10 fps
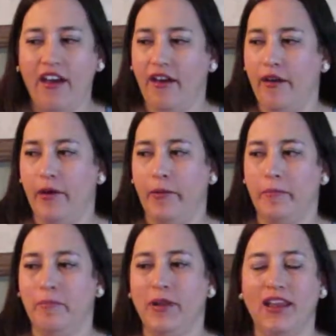
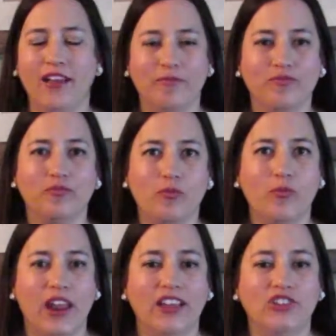Um, but I,
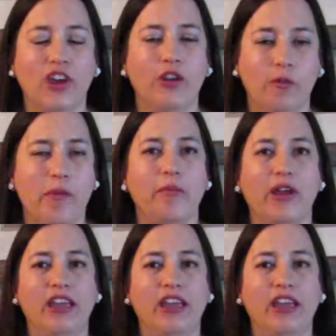when I try to remember, I